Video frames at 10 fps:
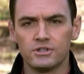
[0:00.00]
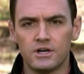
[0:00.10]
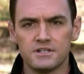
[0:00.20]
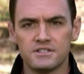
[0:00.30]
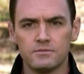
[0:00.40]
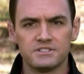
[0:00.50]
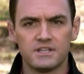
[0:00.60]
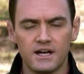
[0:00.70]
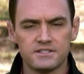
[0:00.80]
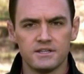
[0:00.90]
laws in
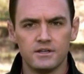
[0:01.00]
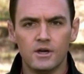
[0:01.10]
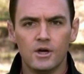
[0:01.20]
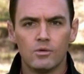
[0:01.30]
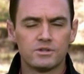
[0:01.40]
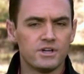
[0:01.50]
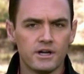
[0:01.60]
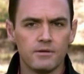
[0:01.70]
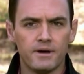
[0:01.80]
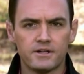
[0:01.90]
Wisconsin. We're
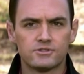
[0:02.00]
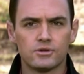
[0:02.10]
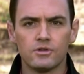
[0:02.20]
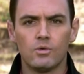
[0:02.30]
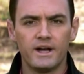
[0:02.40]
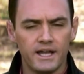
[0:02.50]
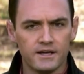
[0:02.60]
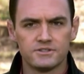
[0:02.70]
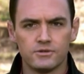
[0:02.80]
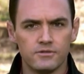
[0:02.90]
talking about control of the White
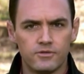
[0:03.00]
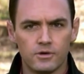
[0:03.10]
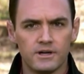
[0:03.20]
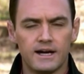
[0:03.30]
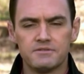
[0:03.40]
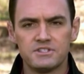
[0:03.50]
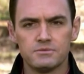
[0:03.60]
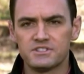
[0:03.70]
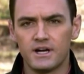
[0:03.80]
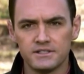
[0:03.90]
House going forward. Obviously,
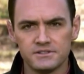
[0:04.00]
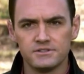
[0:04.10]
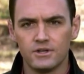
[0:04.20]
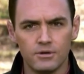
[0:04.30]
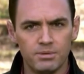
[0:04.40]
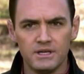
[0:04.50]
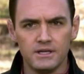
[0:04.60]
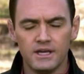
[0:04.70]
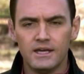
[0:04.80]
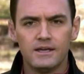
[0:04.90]
Wisconsin's going to
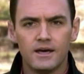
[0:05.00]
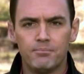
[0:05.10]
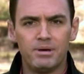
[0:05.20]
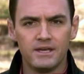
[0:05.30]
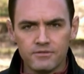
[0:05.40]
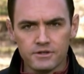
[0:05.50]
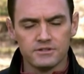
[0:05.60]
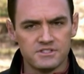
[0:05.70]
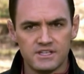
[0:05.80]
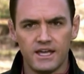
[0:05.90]
be a
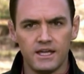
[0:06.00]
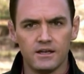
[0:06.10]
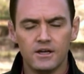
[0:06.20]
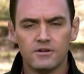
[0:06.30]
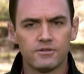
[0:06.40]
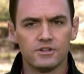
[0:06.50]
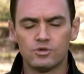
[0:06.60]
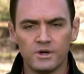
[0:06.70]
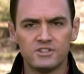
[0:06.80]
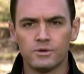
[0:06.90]
pivotal state for the
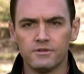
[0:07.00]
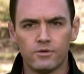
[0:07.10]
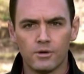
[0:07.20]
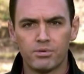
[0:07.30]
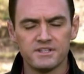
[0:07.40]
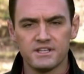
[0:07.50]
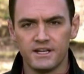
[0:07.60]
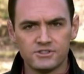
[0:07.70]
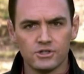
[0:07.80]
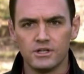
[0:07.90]
2024
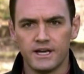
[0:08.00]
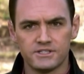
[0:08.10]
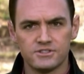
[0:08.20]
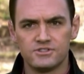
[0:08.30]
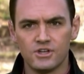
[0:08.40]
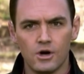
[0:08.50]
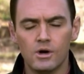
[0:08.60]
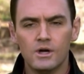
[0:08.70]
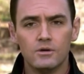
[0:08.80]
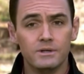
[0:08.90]
presidential election. So
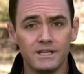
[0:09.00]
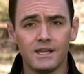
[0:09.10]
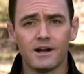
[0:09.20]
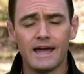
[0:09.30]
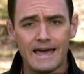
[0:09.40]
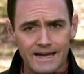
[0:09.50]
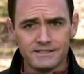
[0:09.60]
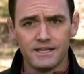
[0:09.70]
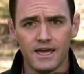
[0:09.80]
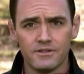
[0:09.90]
we need to get our act
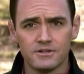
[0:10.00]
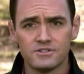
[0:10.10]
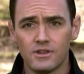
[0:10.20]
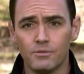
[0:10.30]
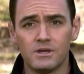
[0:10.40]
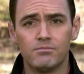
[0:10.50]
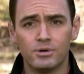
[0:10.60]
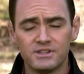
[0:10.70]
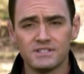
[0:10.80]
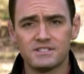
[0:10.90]
together so that we can
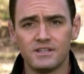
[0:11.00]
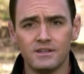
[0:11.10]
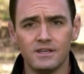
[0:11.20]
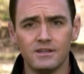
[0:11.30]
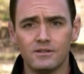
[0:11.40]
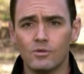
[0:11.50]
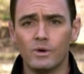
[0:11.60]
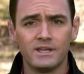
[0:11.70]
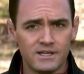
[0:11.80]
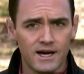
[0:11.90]
put this in the
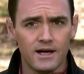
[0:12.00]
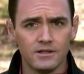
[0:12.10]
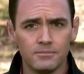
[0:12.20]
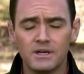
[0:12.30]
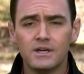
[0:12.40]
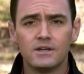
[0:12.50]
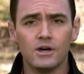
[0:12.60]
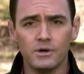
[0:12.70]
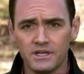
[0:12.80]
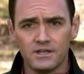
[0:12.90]
win column
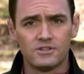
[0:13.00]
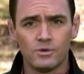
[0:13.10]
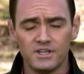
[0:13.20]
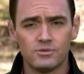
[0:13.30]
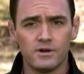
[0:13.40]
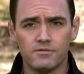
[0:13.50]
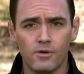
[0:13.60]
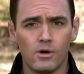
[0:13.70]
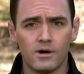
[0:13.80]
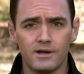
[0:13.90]
going into
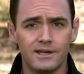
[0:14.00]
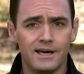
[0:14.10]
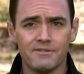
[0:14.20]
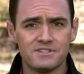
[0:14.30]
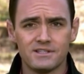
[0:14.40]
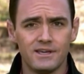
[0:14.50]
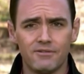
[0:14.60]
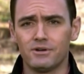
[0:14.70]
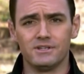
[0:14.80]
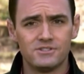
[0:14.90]
2024. And obviously,
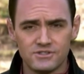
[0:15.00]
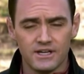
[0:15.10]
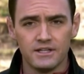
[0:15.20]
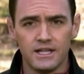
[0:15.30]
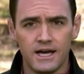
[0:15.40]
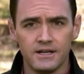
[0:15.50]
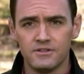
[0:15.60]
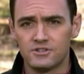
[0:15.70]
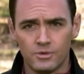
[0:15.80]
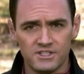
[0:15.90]
every issue is on the line in
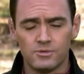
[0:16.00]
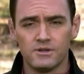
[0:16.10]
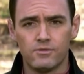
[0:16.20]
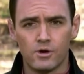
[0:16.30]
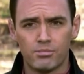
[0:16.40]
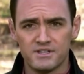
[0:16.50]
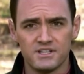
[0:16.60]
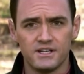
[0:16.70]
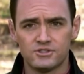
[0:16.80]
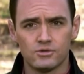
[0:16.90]
the 2024
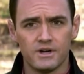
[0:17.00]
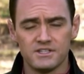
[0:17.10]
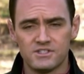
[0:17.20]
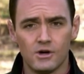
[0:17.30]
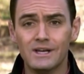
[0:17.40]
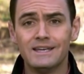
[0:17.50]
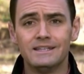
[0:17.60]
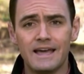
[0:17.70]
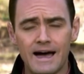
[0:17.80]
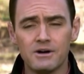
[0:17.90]
presidential race. So
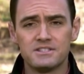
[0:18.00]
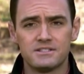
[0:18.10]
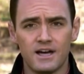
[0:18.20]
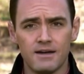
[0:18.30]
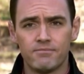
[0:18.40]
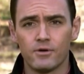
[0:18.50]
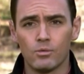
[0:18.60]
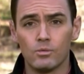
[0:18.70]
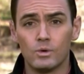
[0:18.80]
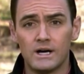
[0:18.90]
now is the time for
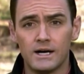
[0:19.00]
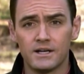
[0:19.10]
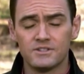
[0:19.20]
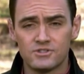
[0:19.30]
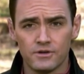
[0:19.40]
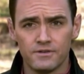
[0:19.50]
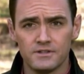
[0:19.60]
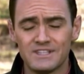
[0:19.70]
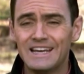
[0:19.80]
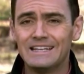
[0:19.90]
for
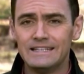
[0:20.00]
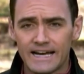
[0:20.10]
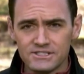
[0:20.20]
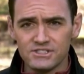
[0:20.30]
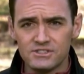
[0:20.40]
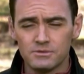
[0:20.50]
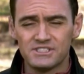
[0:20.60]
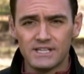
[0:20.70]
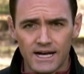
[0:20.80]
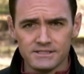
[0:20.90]
conservatives, not just in
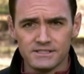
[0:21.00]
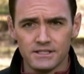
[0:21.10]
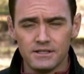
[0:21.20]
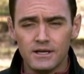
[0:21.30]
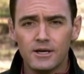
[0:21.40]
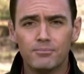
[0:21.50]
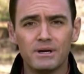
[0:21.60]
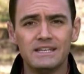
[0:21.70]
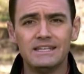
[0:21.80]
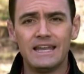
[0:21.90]
Wisconsin,
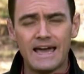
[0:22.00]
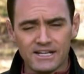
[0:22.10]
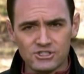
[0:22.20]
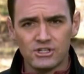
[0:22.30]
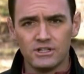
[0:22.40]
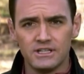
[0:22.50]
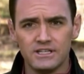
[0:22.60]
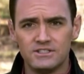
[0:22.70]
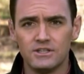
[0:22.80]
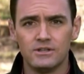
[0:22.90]
but nationally,
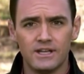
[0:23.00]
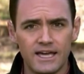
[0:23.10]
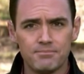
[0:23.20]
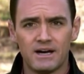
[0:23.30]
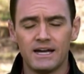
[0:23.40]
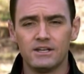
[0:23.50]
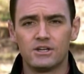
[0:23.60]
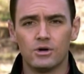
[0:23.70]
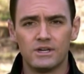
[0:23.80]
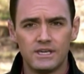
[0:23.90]
to unite behind a
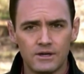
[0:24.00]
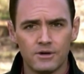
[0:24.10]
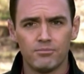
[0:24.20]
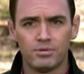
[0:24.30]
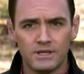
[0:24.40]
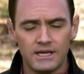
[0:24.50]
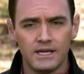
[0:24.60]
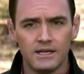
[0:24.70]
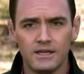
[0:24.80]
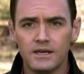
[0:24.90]
coherent
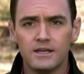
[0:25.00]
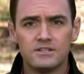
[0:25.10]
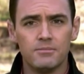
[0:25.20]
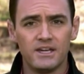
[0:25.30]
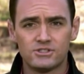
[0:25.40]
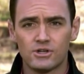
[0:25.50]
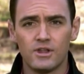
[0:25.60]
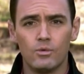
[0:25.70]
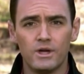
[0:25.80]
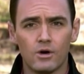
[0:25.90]
plan to make sure
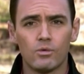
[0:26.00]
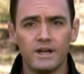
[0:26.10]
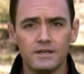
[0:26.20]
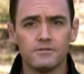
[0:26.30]
that we are ready to